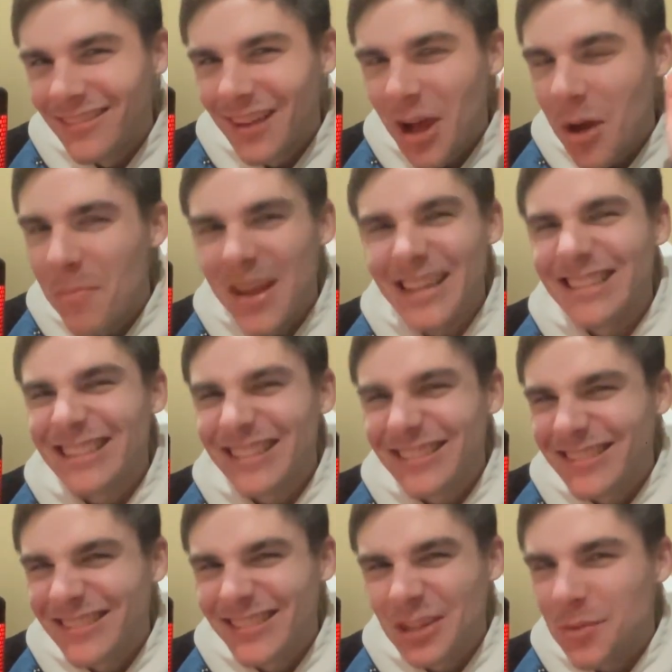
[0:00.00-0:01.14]
amazing.
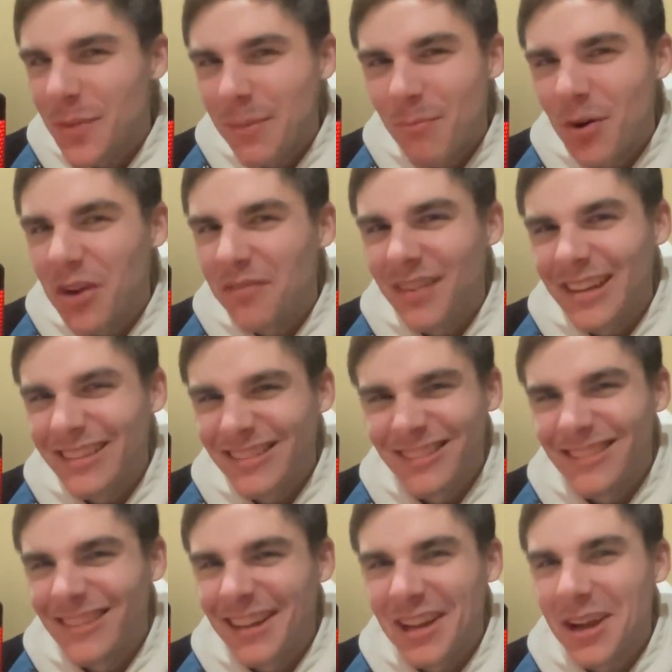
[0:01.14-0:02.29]
It's going to be perfect.
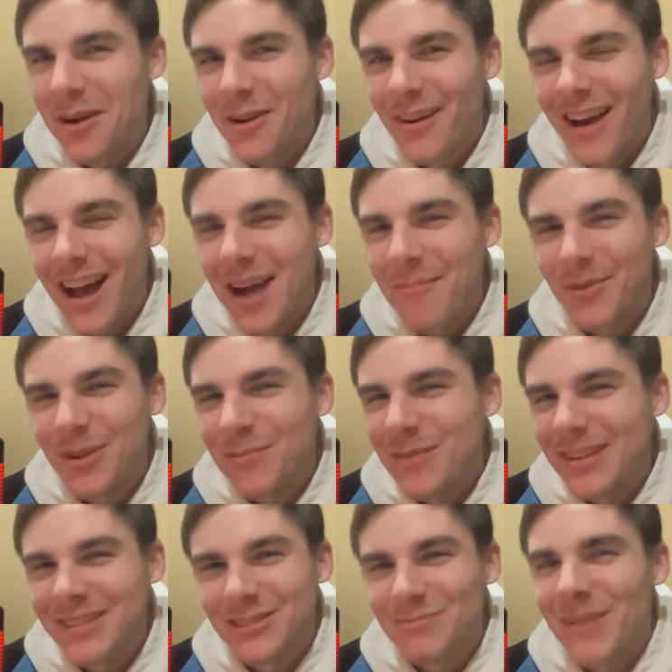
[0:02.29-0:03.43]
I'm going to be
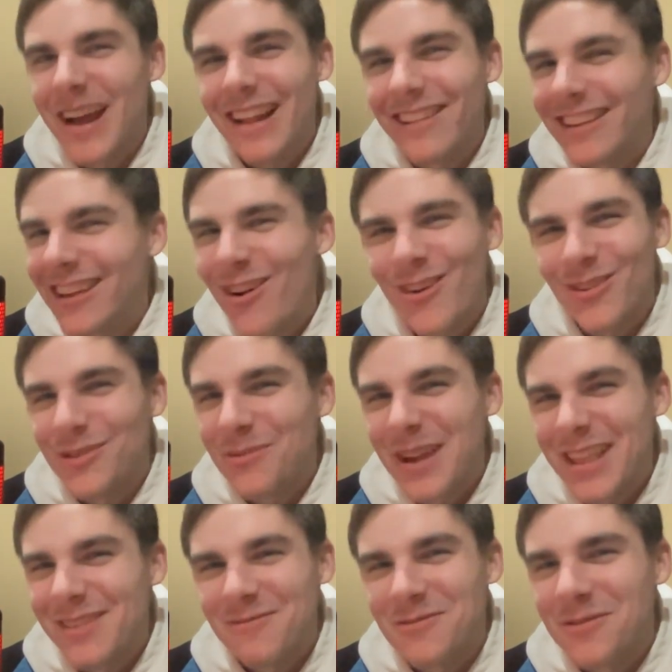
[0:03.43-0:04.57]
smiling all the way
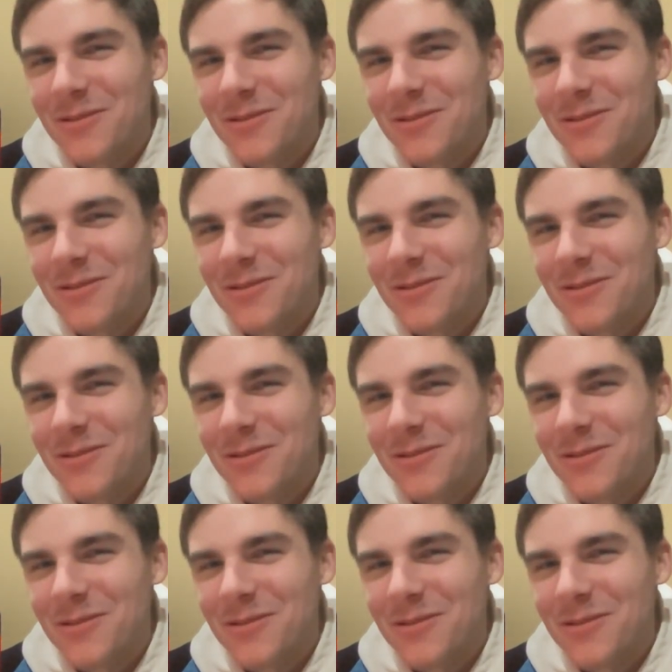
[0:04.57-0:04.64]
through.